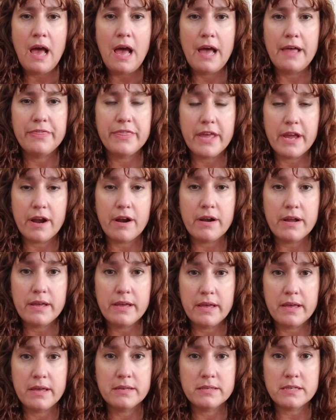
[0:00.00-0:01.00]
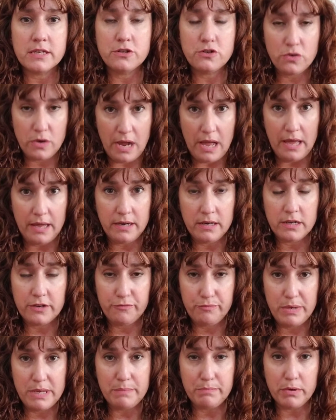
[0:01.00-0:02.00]
And there is a trend
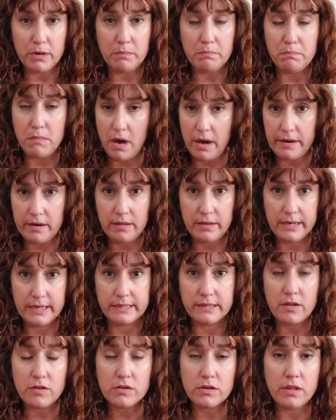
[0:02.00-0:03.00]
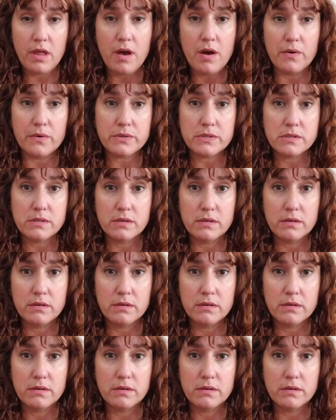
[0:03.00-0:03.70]
of people modeling their clothes.